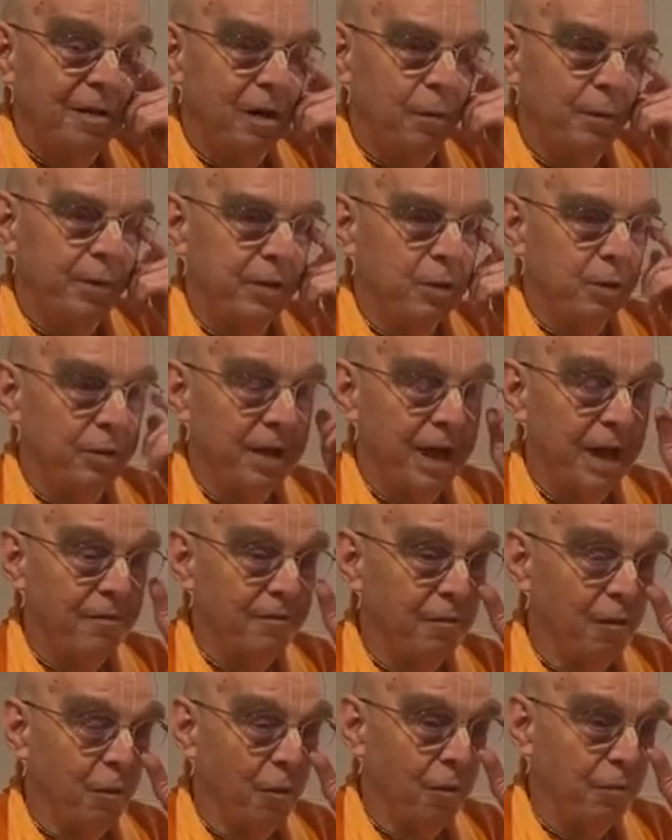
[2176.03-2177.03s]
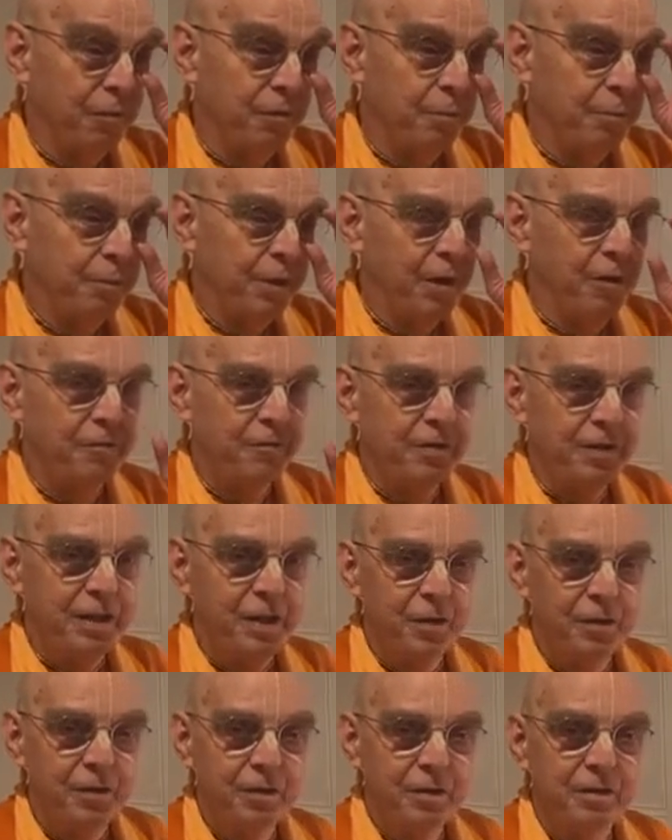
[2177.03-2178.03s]
And we don't have all the
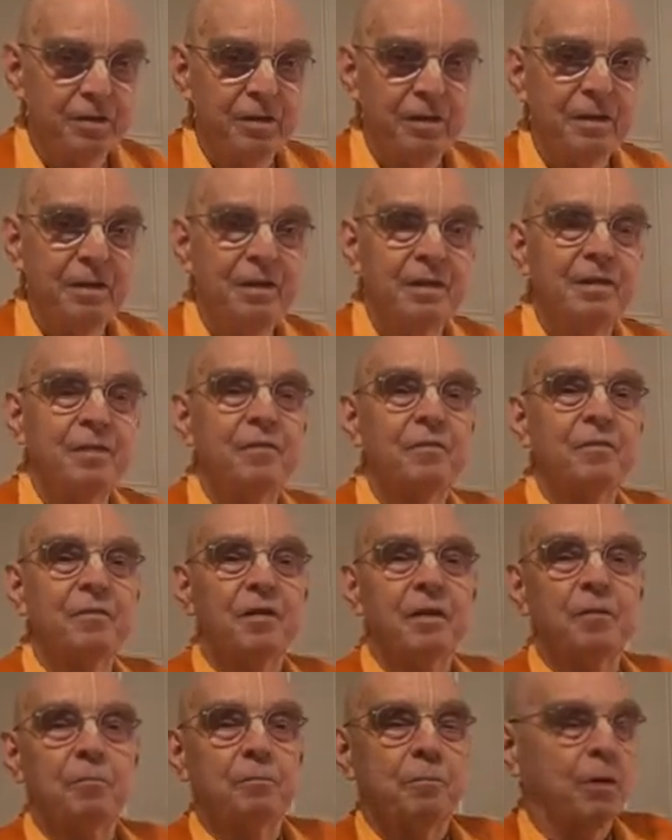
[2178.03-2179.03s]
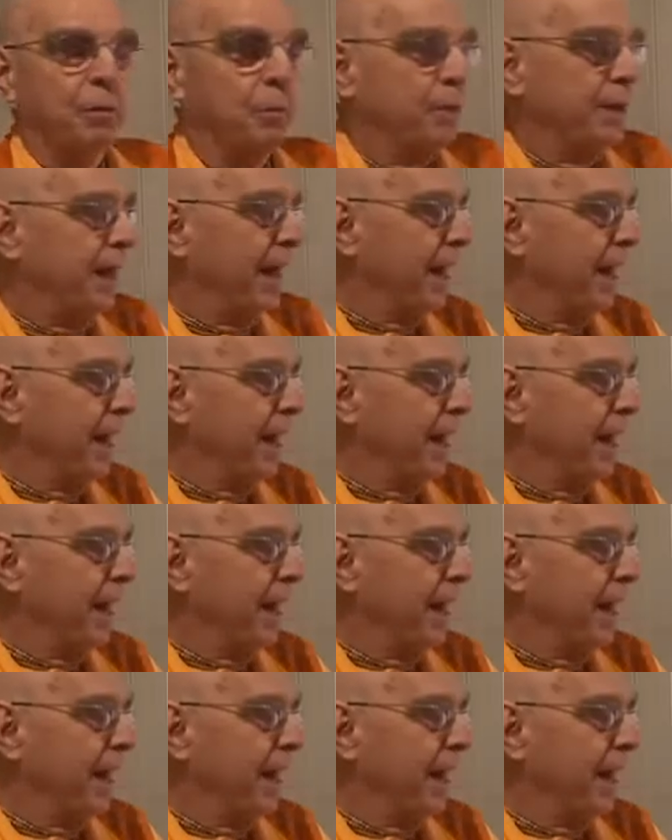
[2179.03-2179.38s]
paraphernalia, but we